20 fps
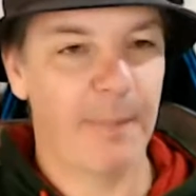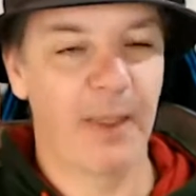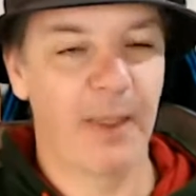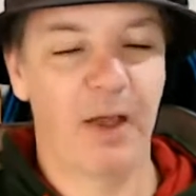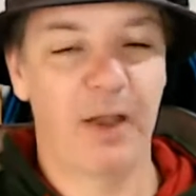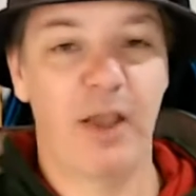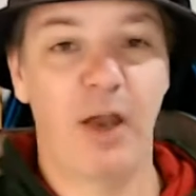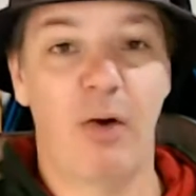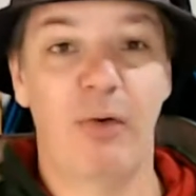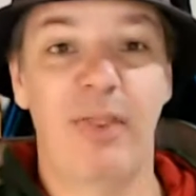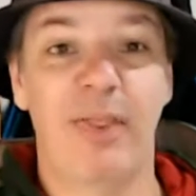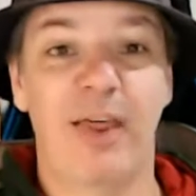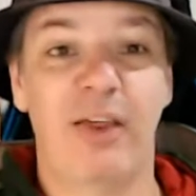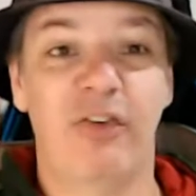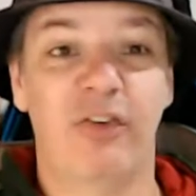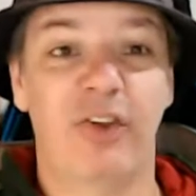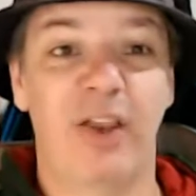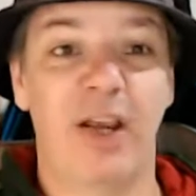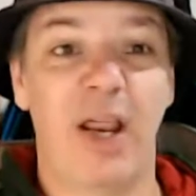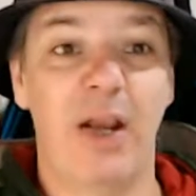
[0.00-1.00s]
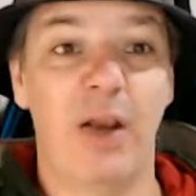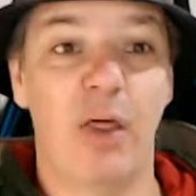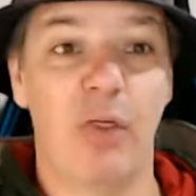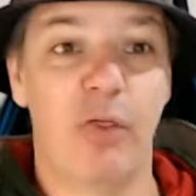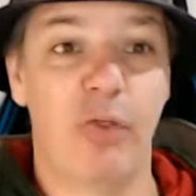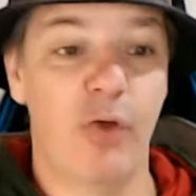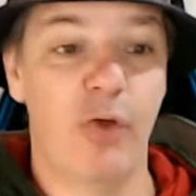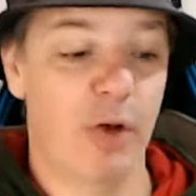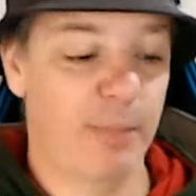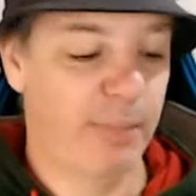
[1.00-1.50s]
Currently, they sit in
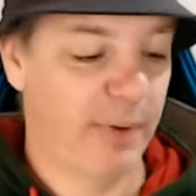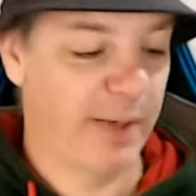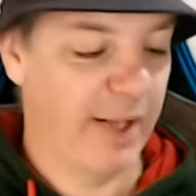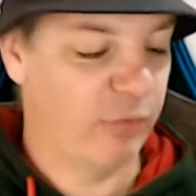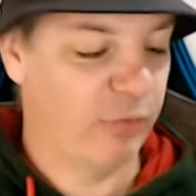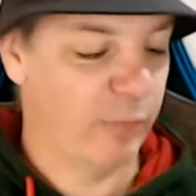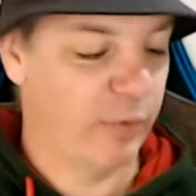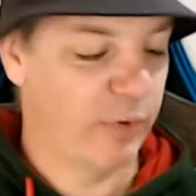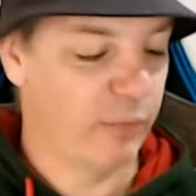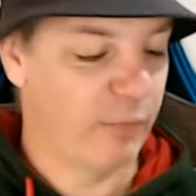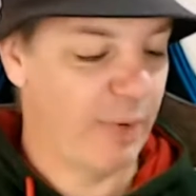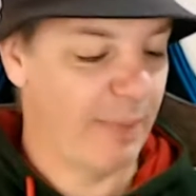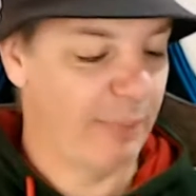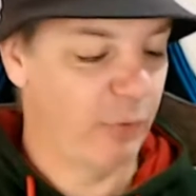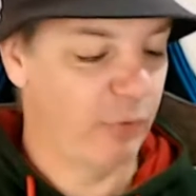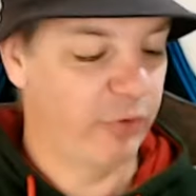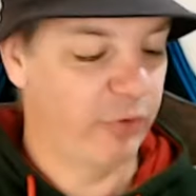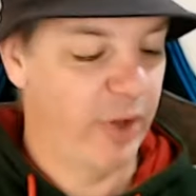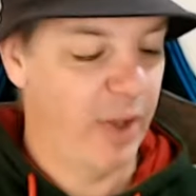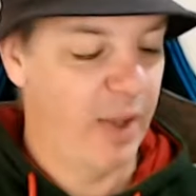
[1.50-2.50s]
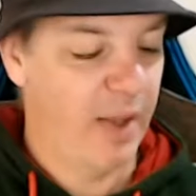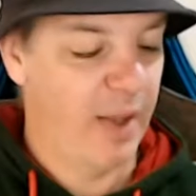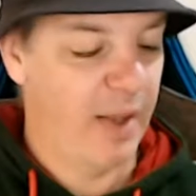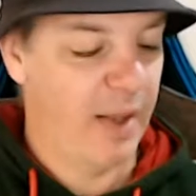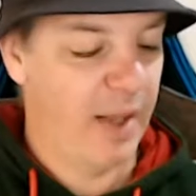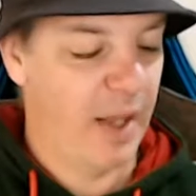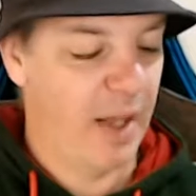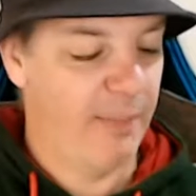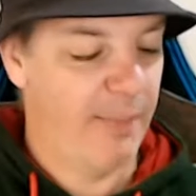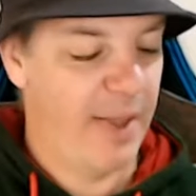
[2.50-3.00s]
3rd place with the Rebels
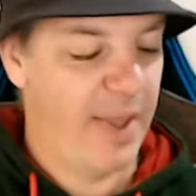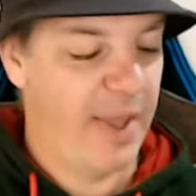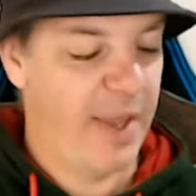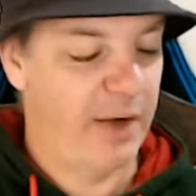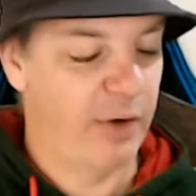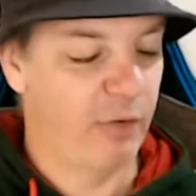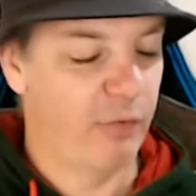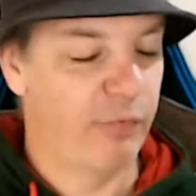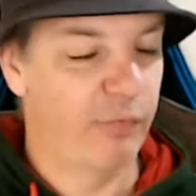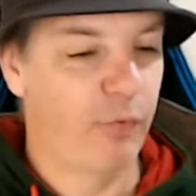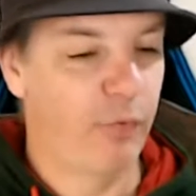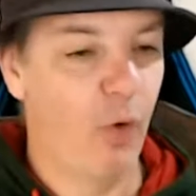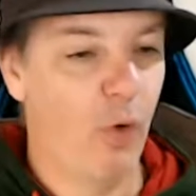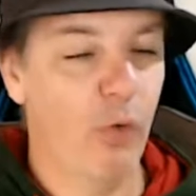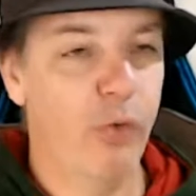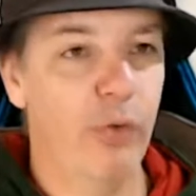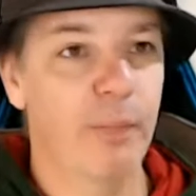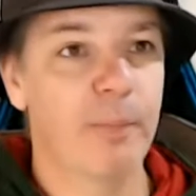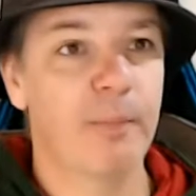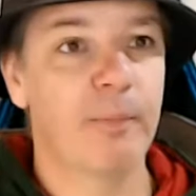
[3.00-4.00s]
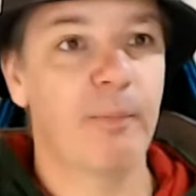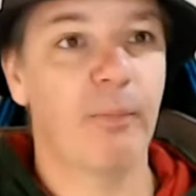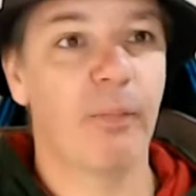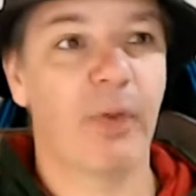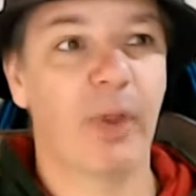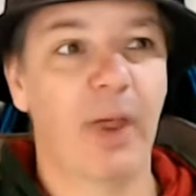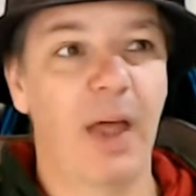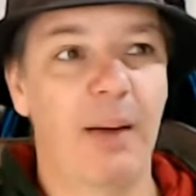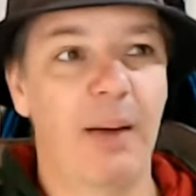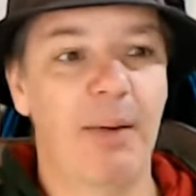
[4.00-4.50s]
in 4th,
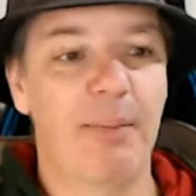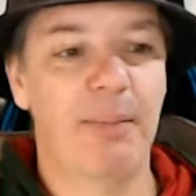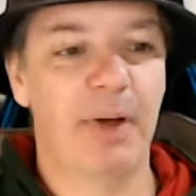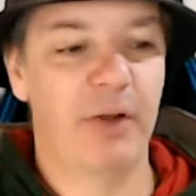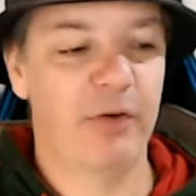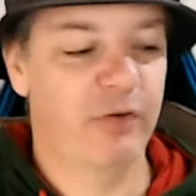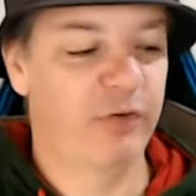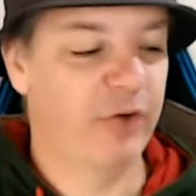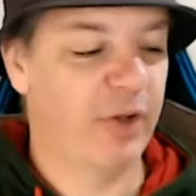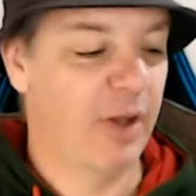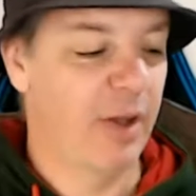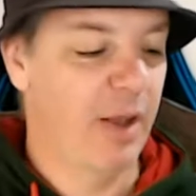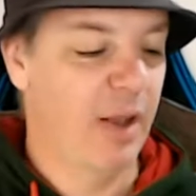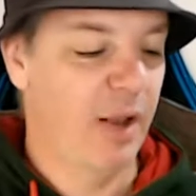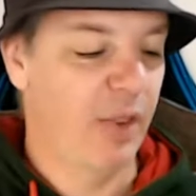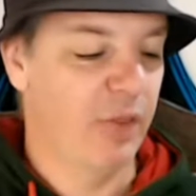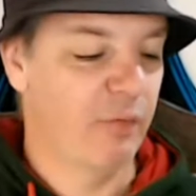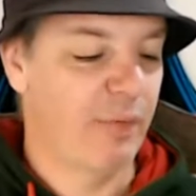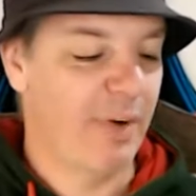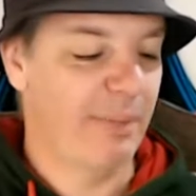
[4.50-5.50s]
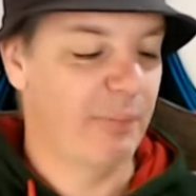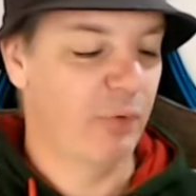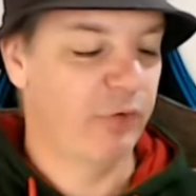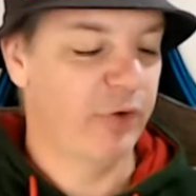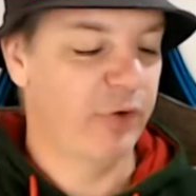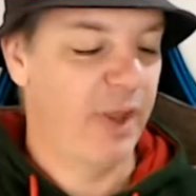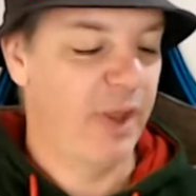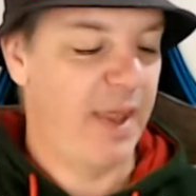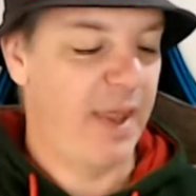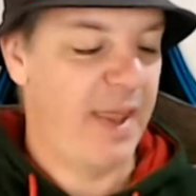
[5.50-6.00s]
but the
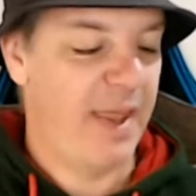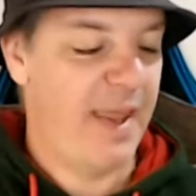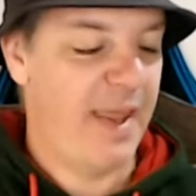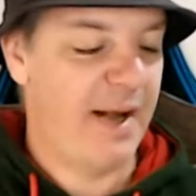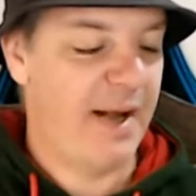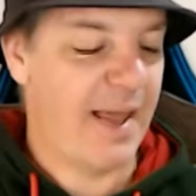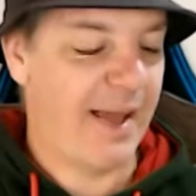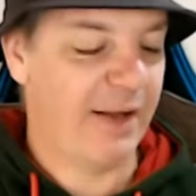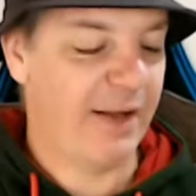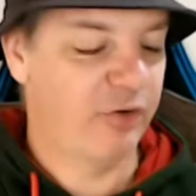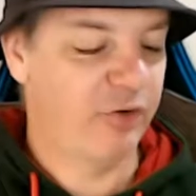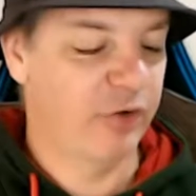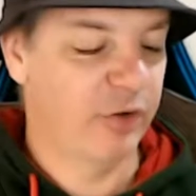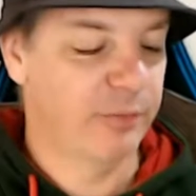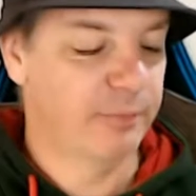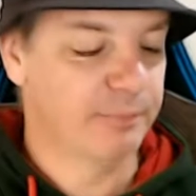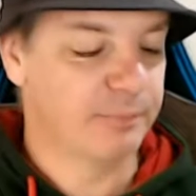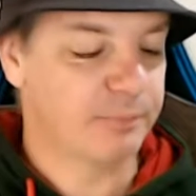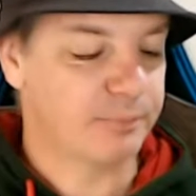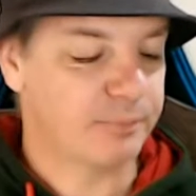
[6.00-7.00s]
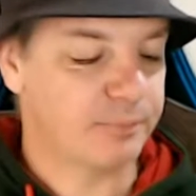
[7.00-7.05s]
Rebels in action